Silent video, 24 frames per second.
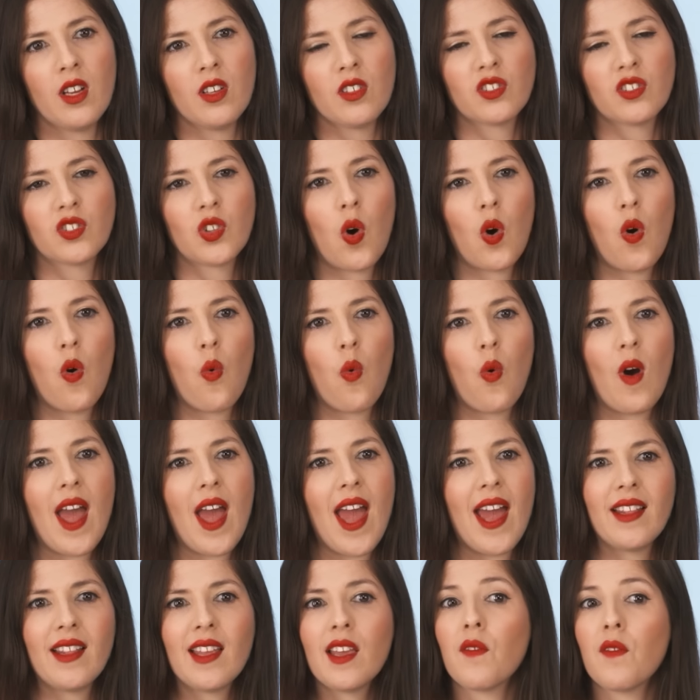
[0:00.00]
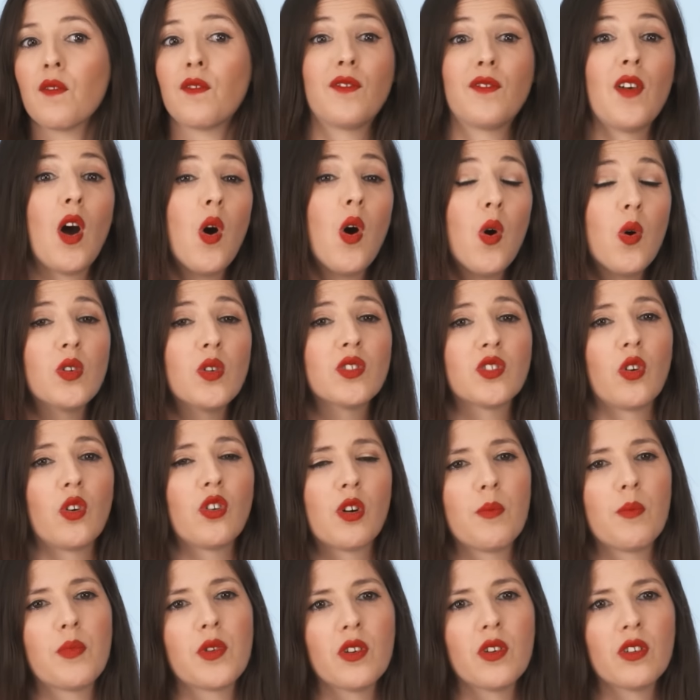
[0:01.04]
So any phones or
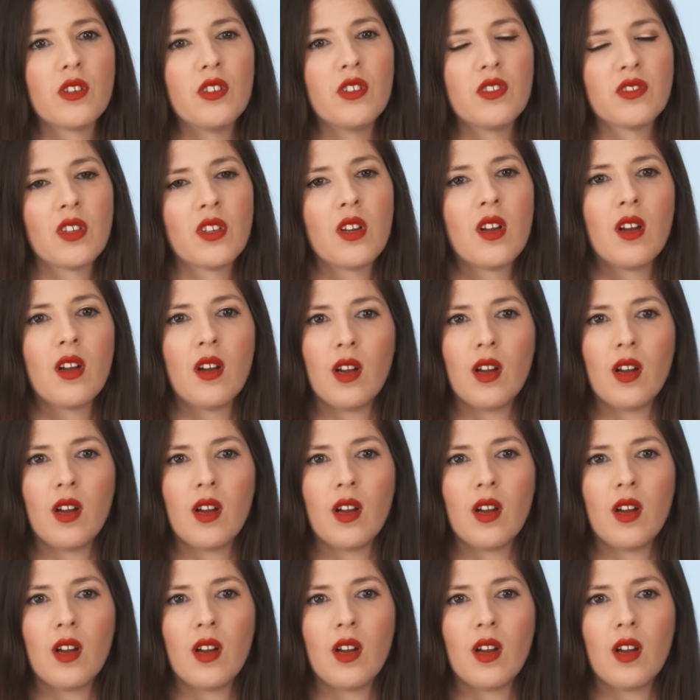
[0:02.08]
computers